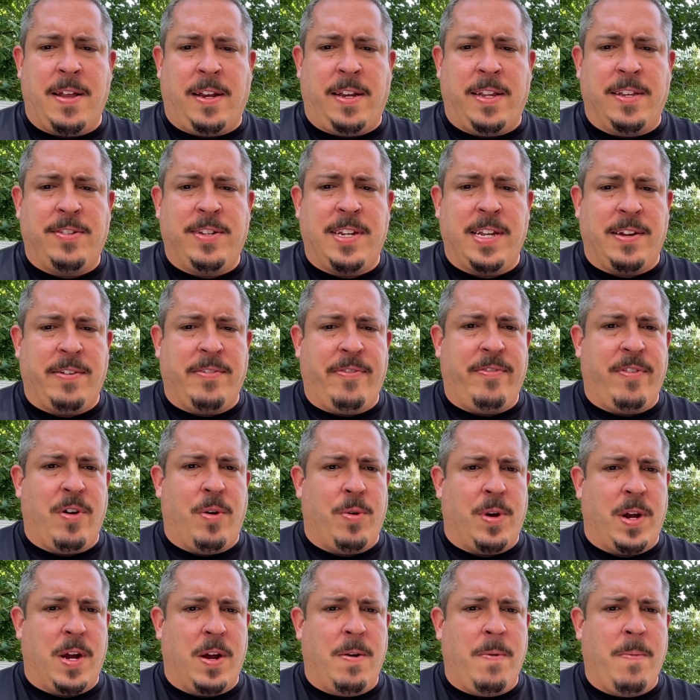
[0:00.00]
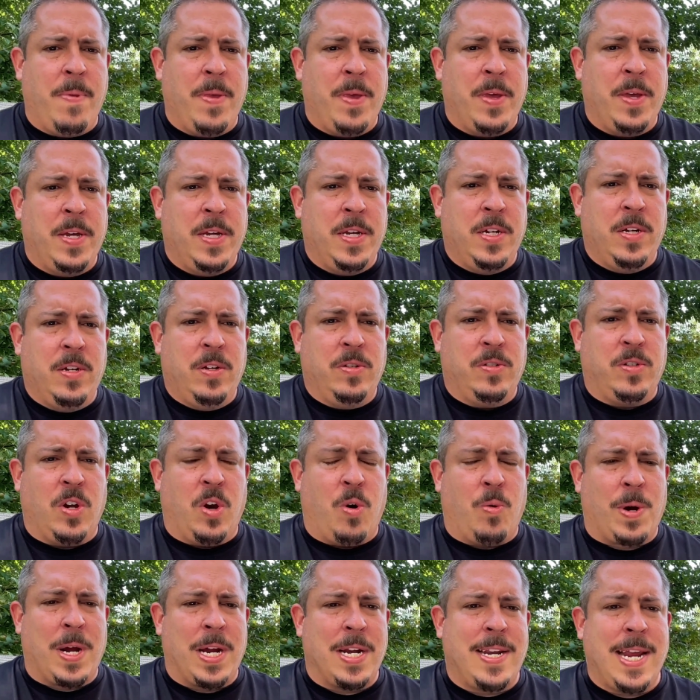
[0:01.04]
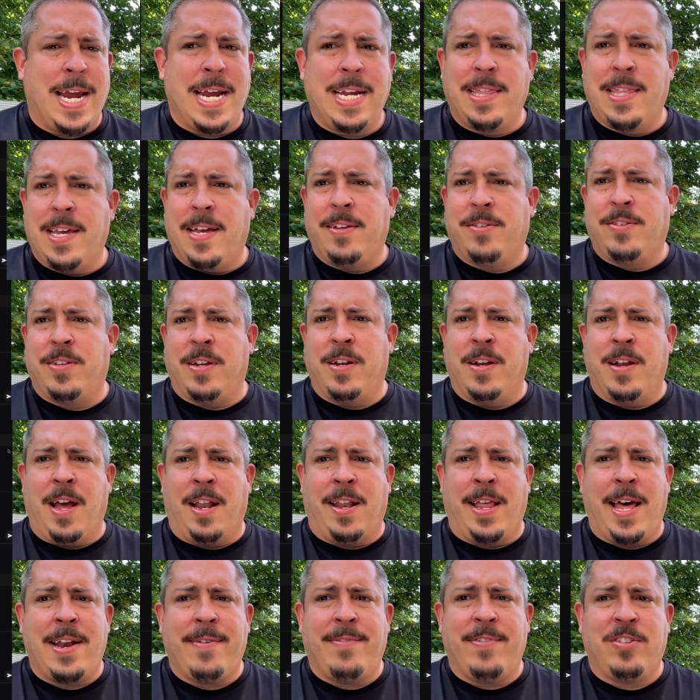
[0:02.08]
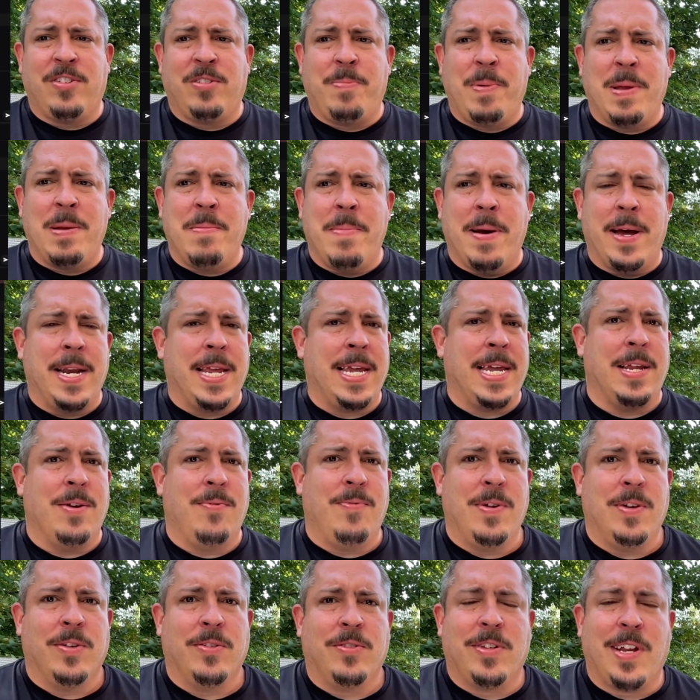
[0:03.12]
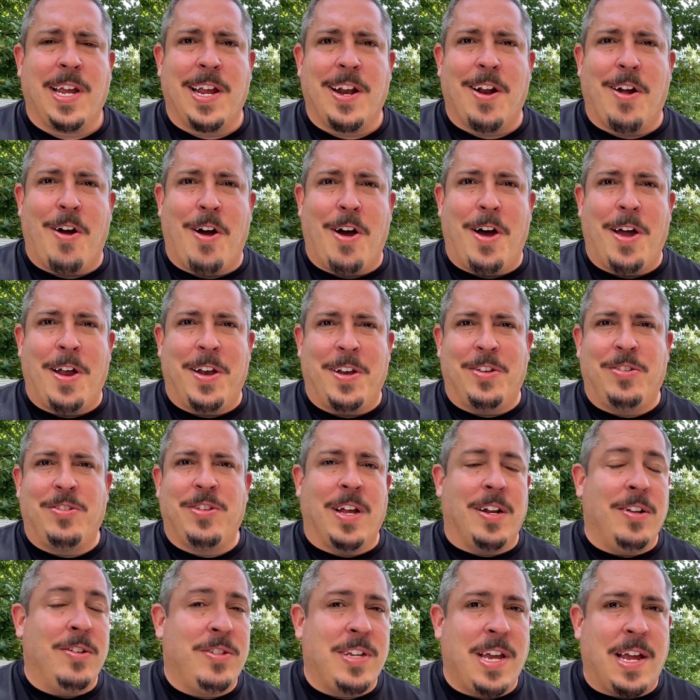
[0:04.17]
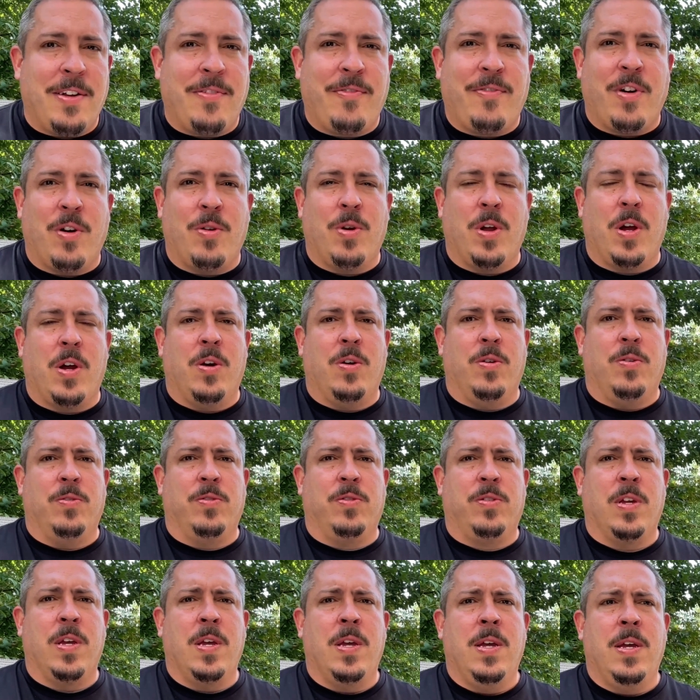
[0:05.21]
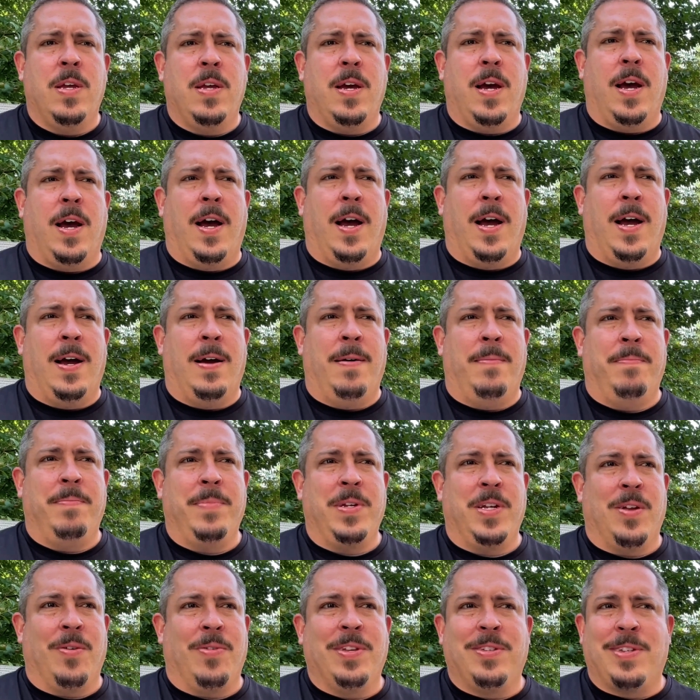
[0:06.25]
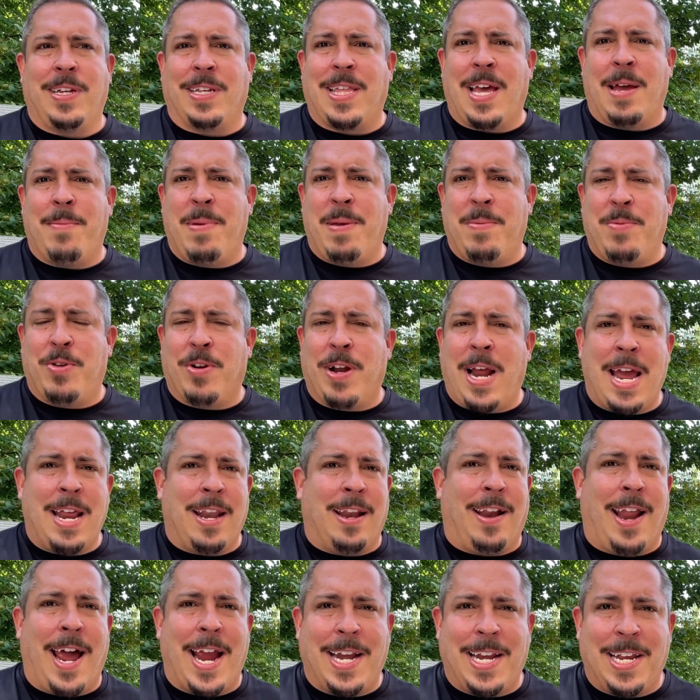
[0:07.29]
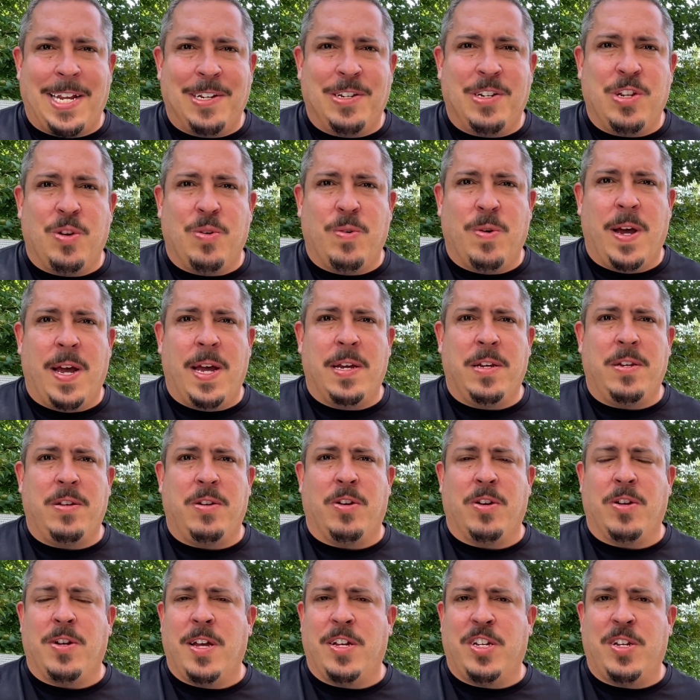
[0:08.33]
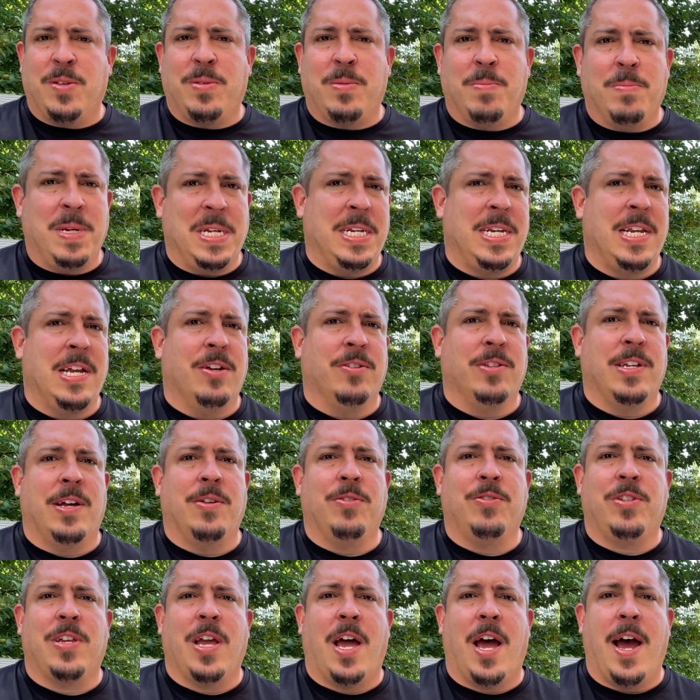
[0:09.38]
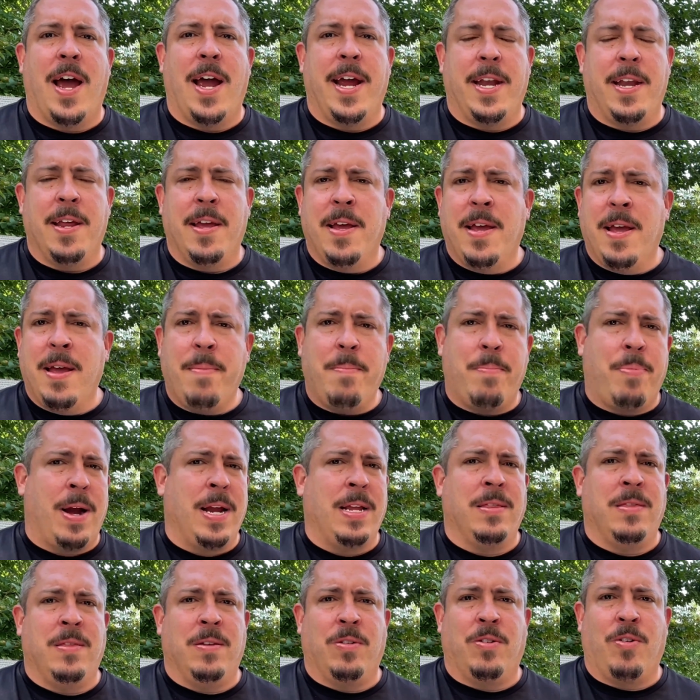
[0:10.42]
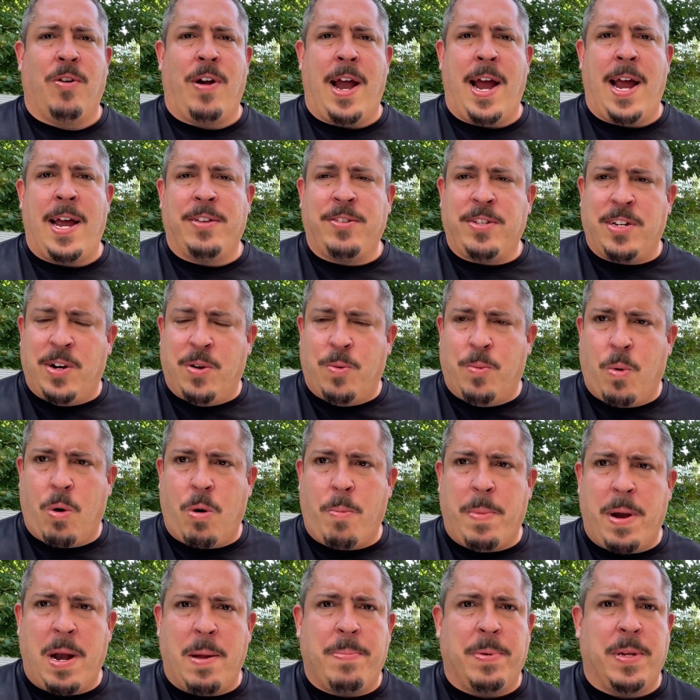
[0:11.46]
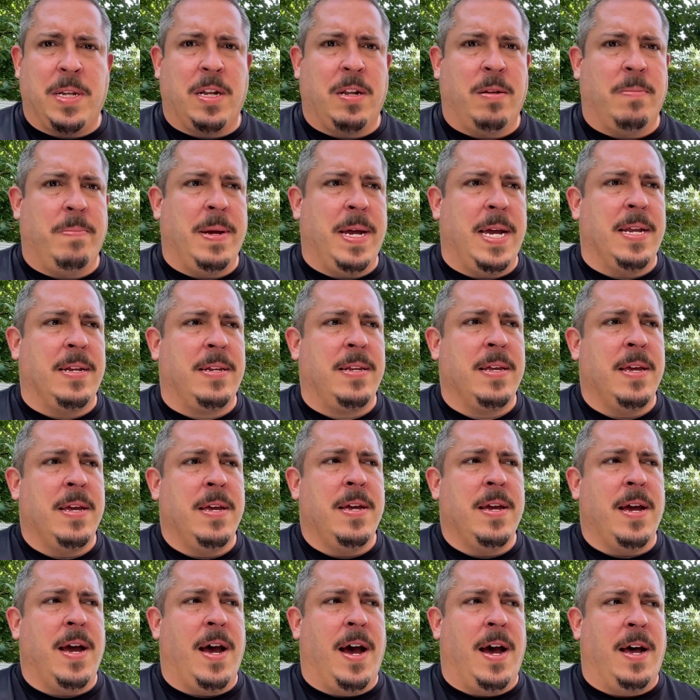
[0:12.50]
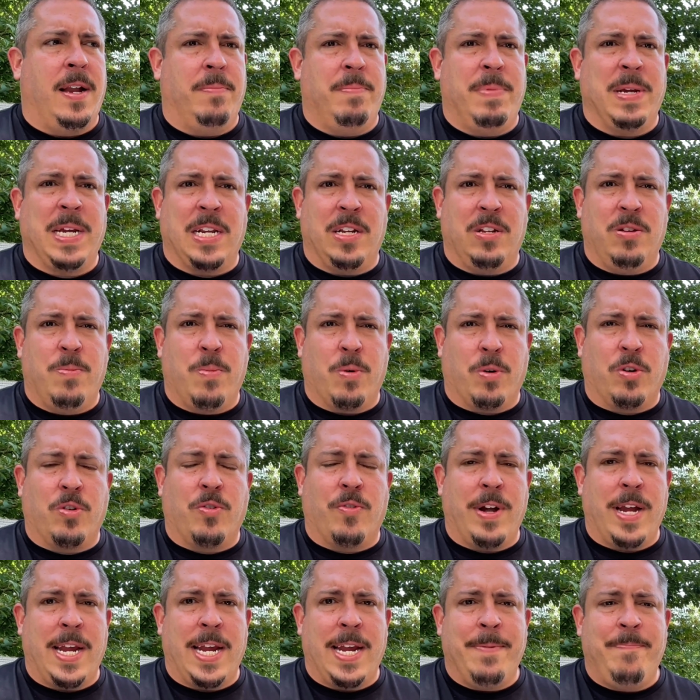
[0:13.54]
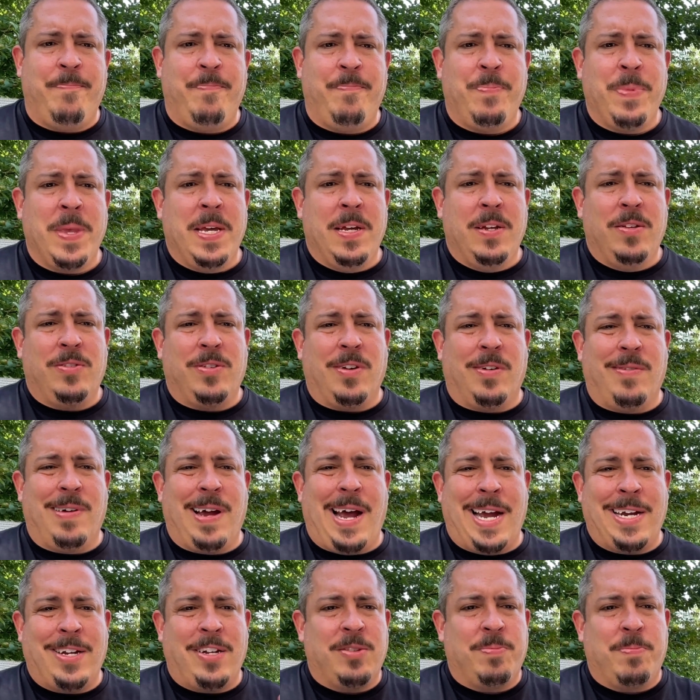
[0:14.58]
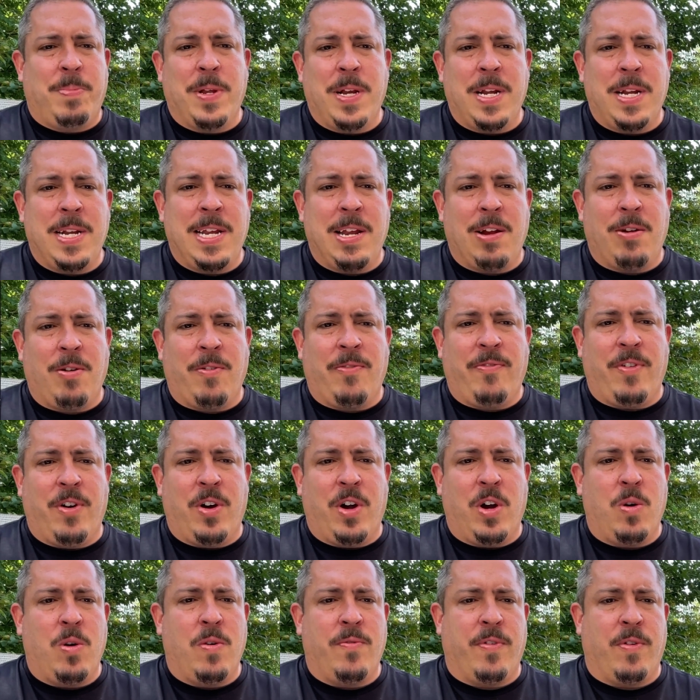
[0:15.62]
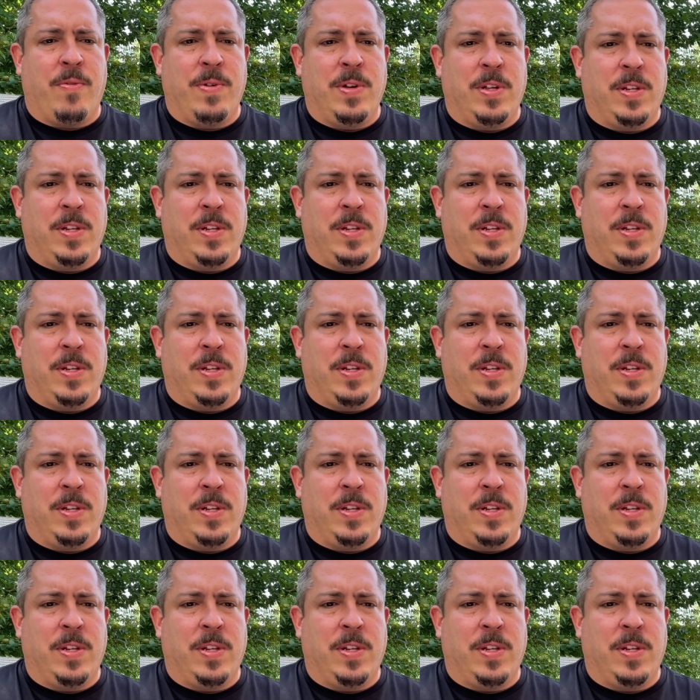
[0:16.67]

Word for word: listing photo. So we're going to take this, and a lot of us spend money in real estate on sunset photos, um, you know, things like that. Maybe you're going to add lighting to it. You're going to touch up some details outside, brighten the grass, you know, warm it up a little bit, uh, make it a little more green. So I just put in here a photo of a real